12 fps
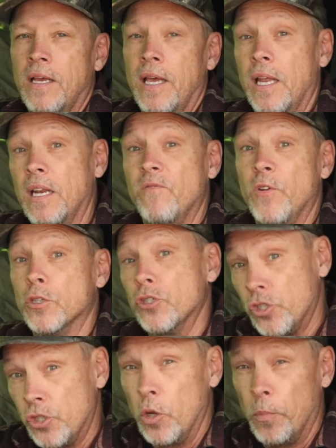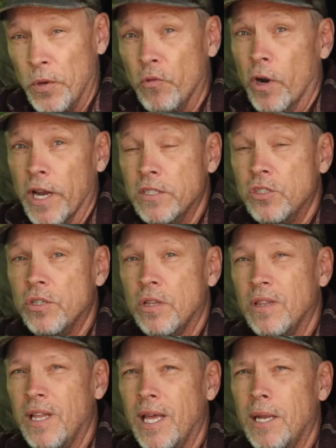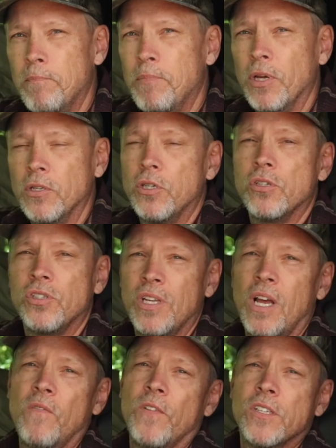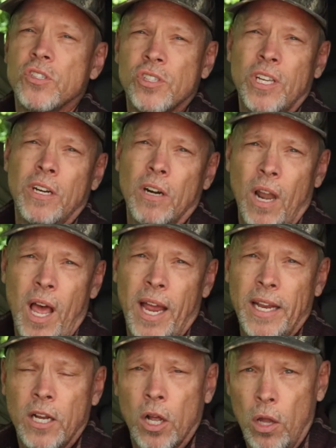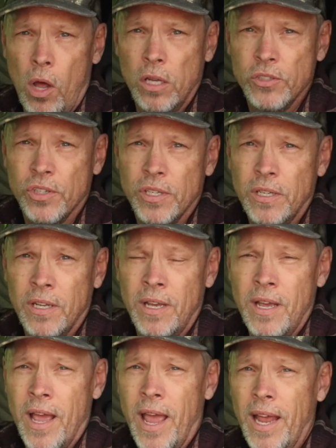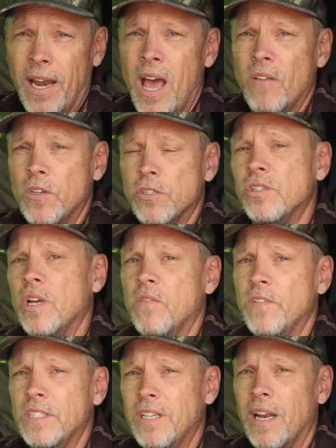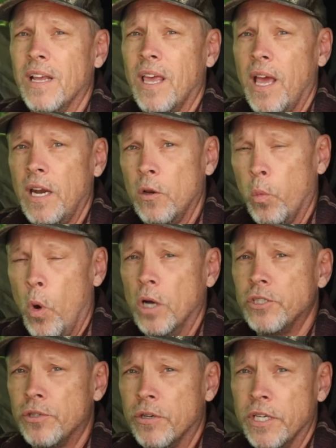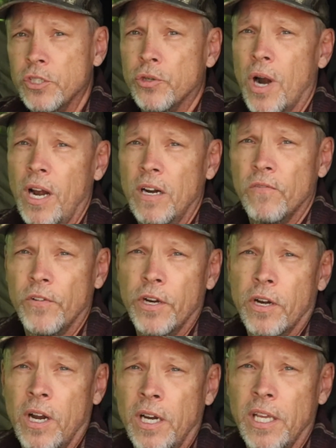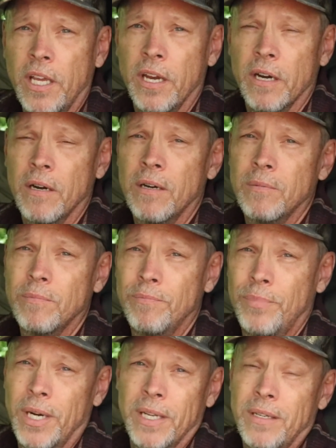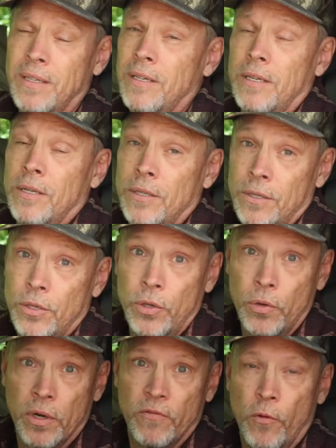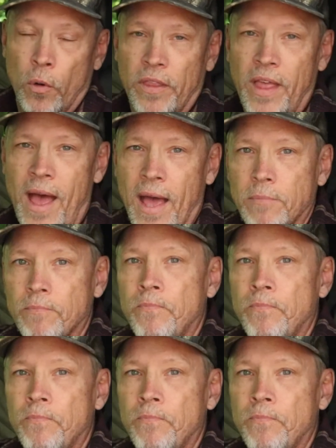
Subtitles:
And if you're stupid rich, then build yourself a cedar-lined closet and have yourself a dedicated washer and dryer for your hunting gear. But who can afford that?